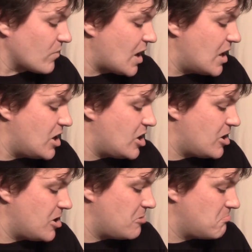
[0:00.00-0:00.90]

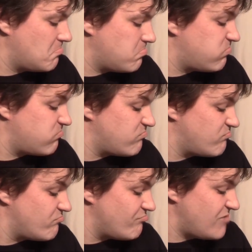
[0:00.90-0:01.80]
Yeah,
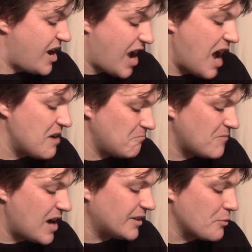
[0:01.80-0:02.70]

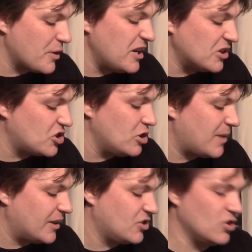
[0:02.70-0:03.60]
I don't think it's too
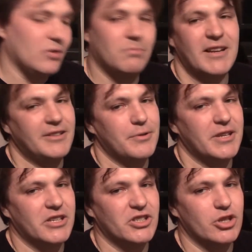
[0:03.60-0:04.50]
bad at all. I don't think
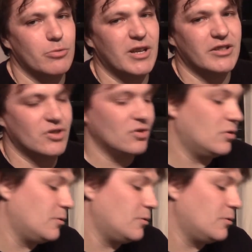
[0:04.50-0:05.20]
it's too bad at all.